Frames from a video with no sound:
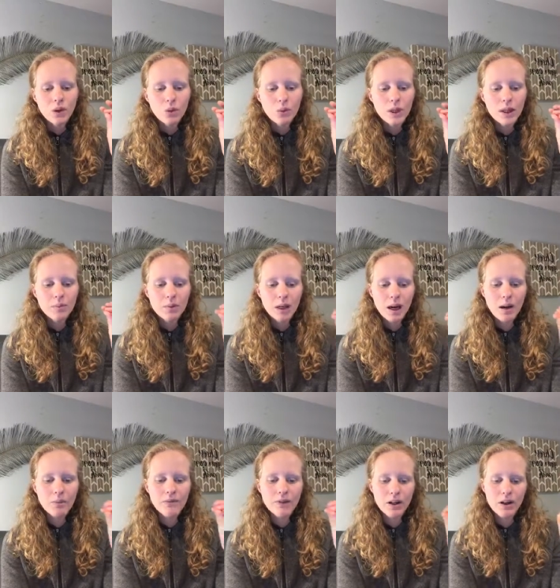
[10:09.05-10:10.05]
we can
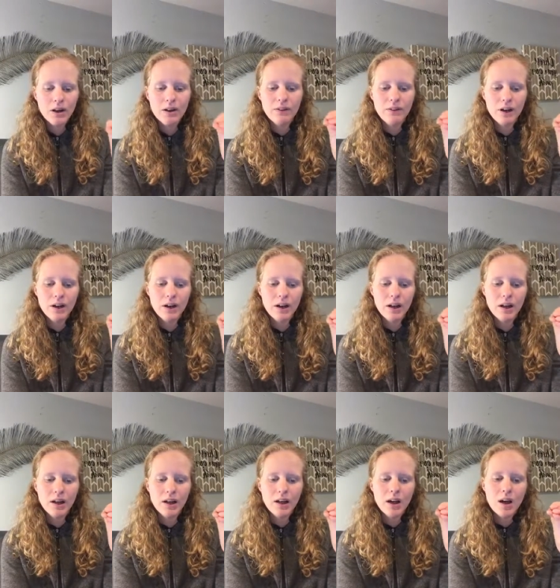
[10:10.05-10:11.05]
become very, very
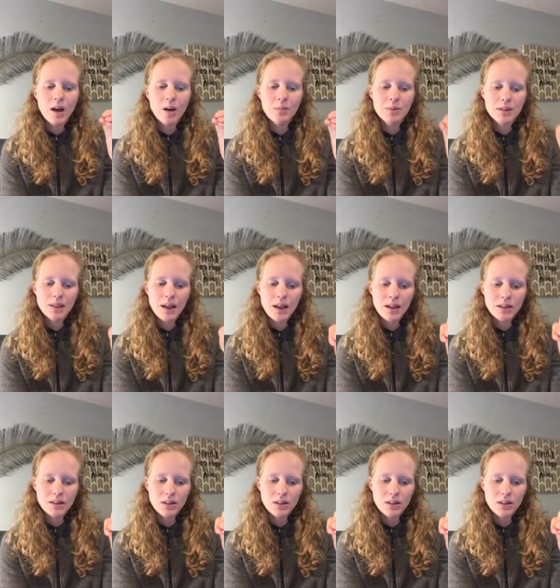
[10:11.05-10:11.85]
obsessed